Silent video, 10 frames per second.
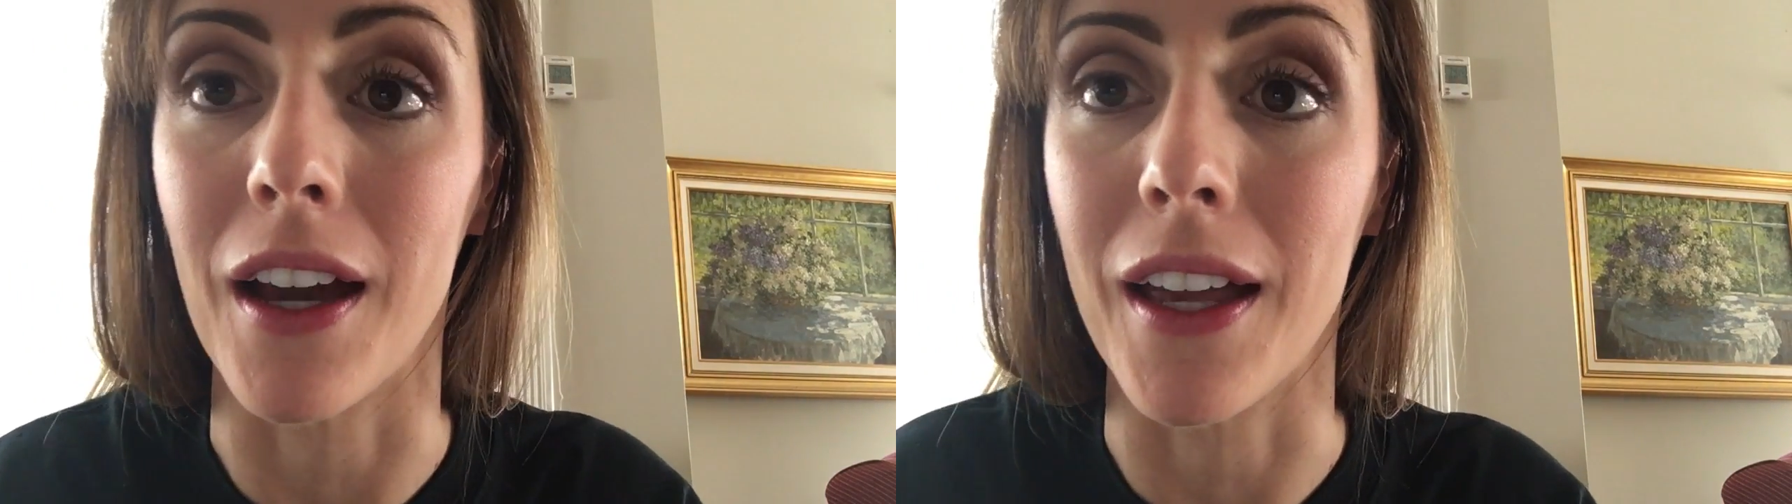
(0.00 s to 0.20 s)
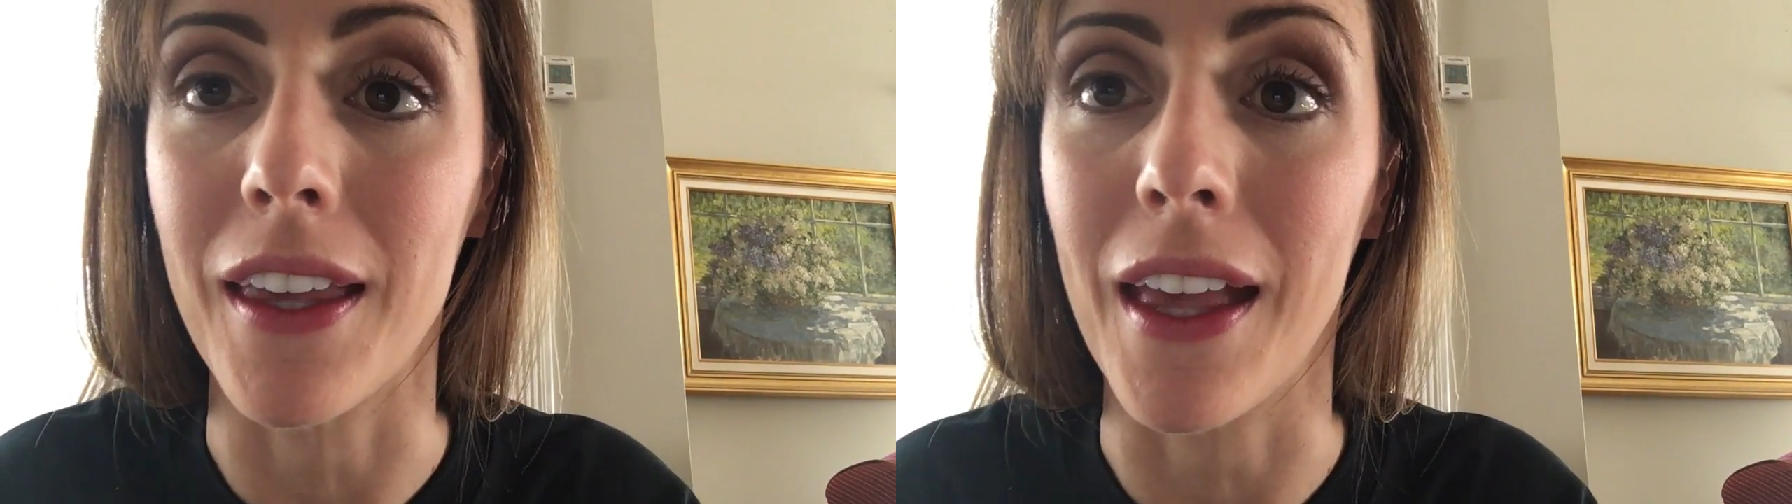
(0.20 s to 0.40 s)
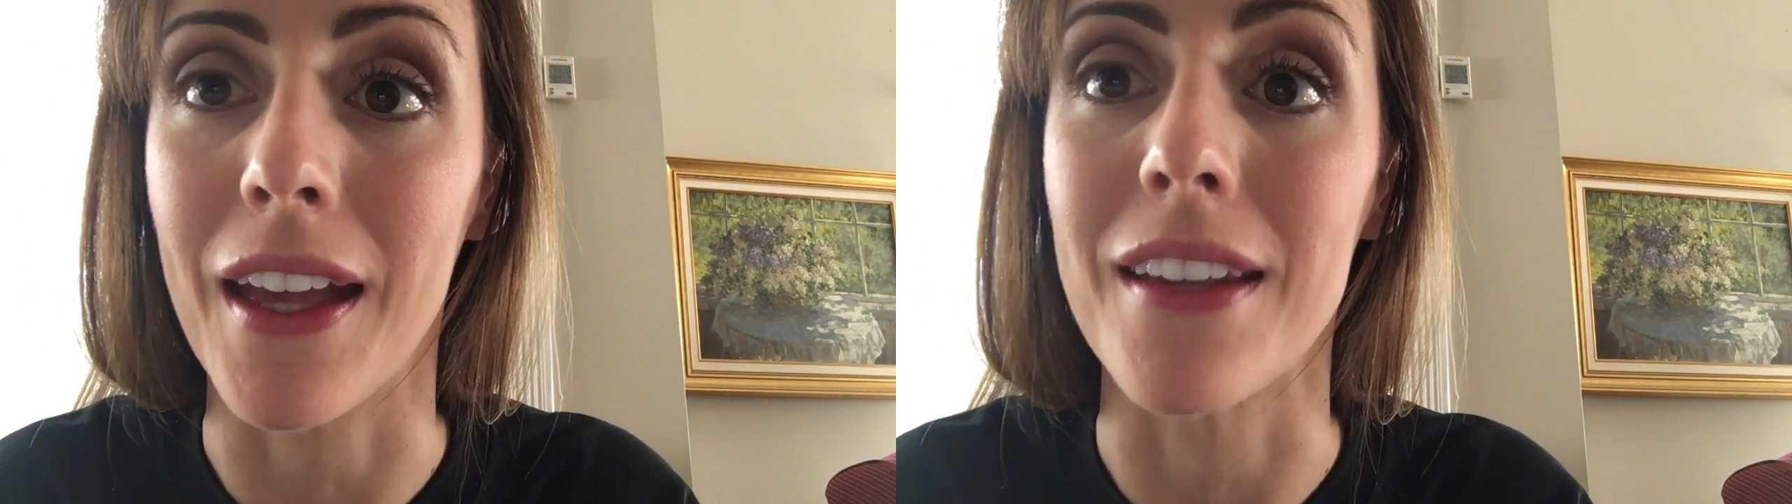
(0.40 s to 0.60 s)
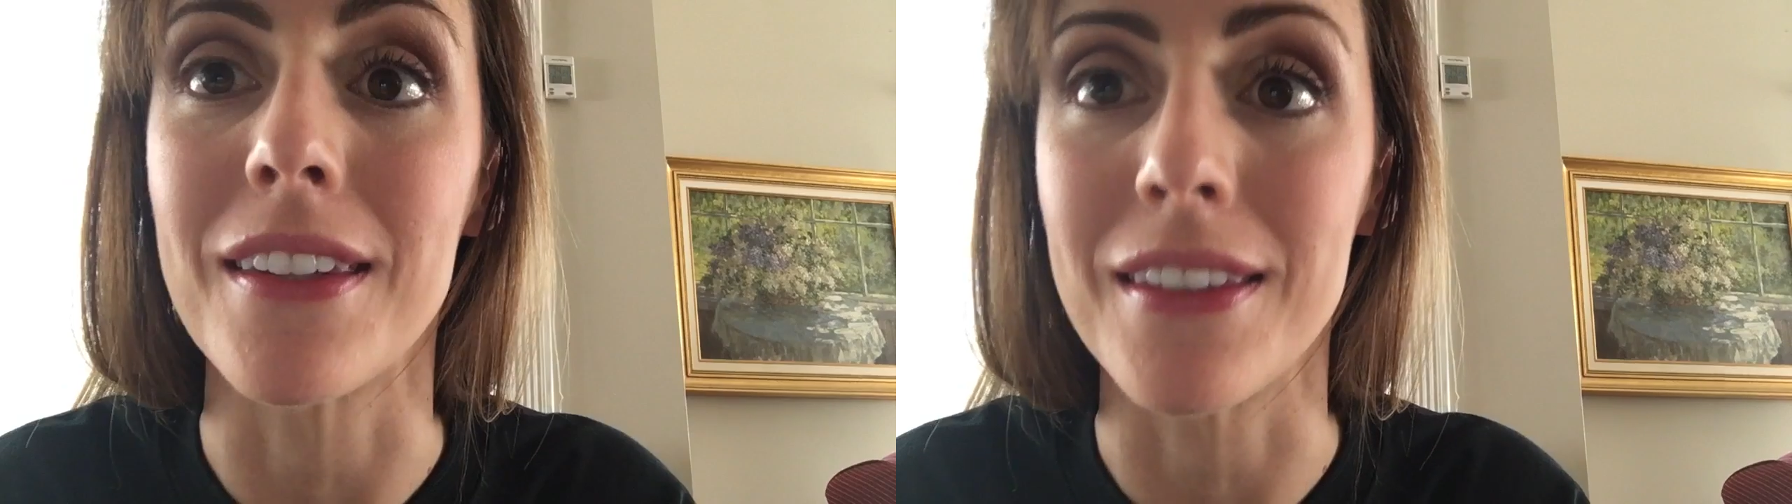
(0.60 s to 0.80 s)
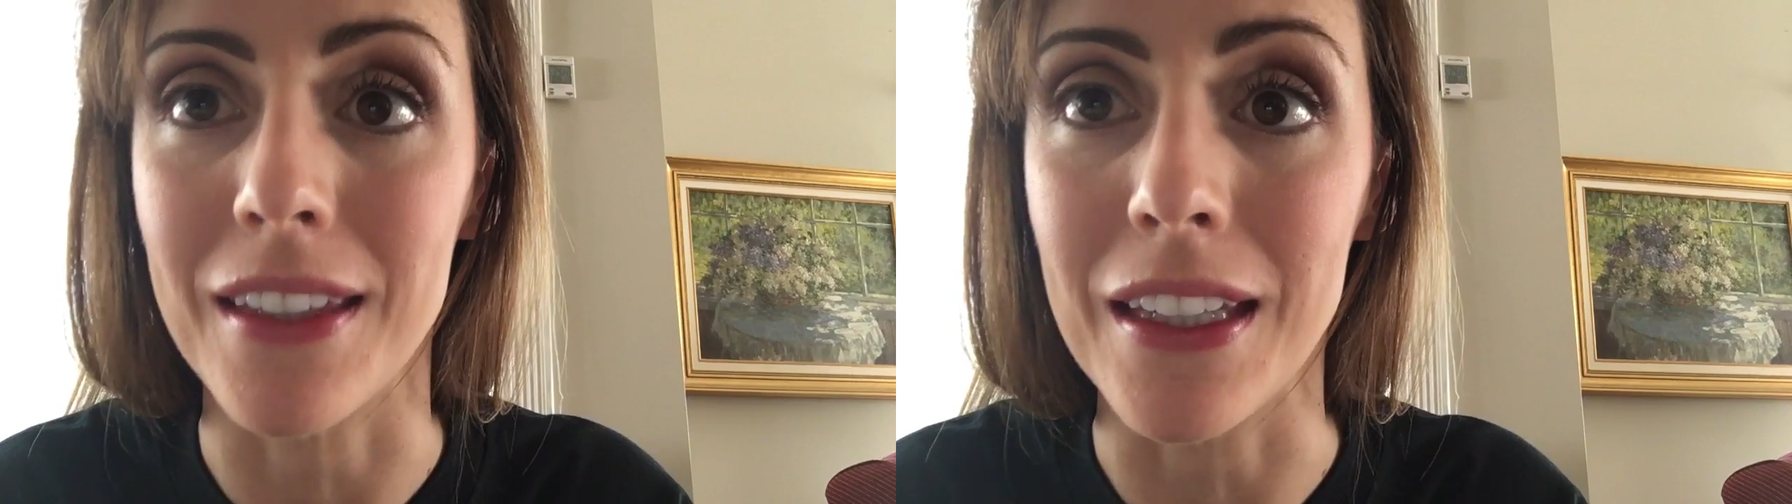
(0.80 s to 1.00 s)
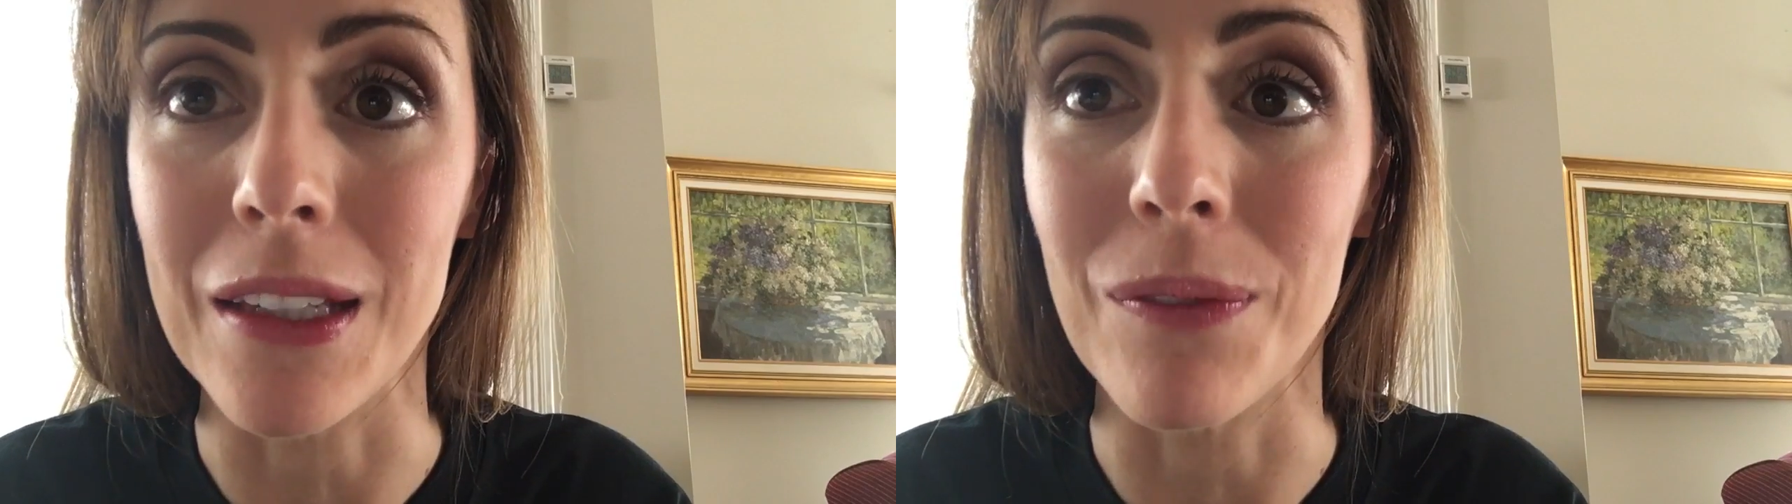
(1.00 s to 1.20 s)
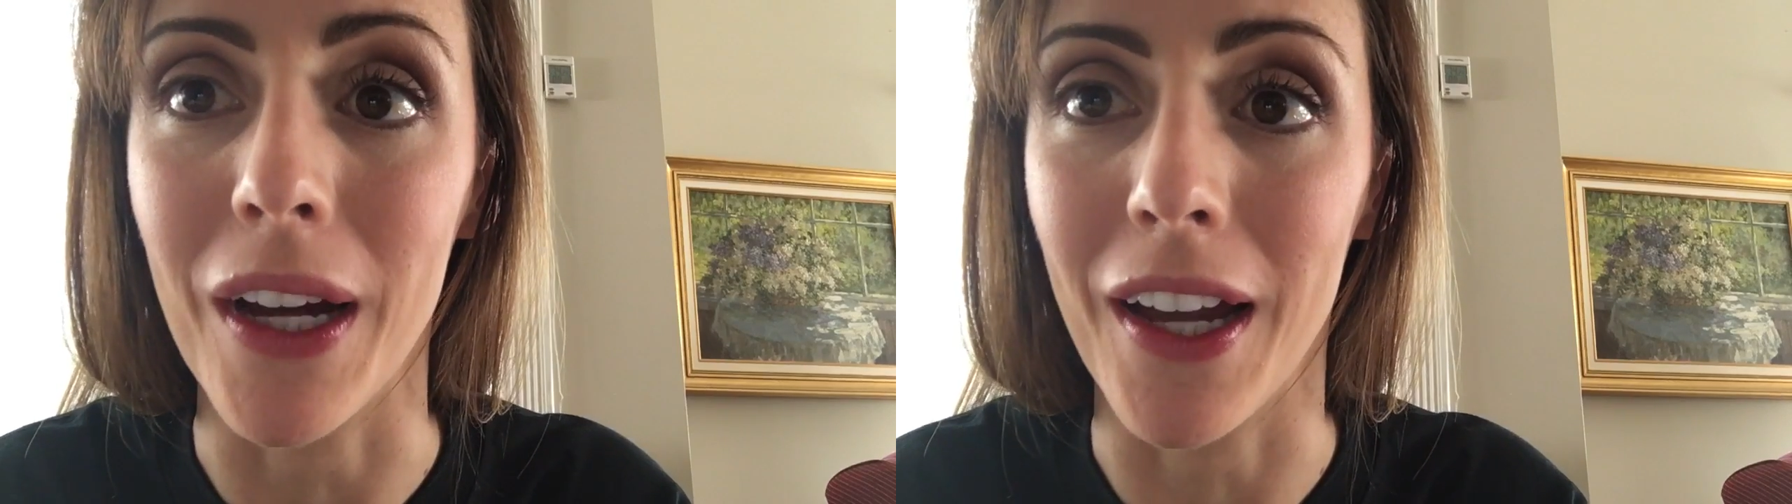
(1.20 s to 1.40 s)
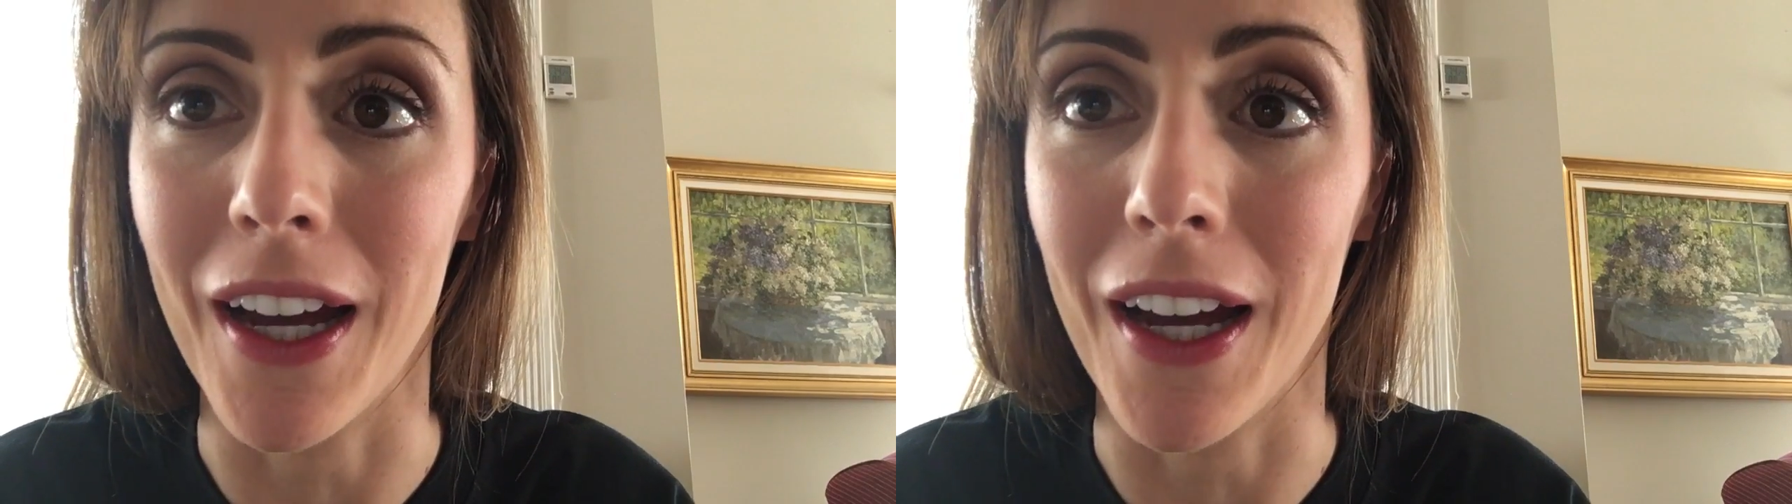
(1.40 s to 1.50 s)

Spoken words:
I can't see my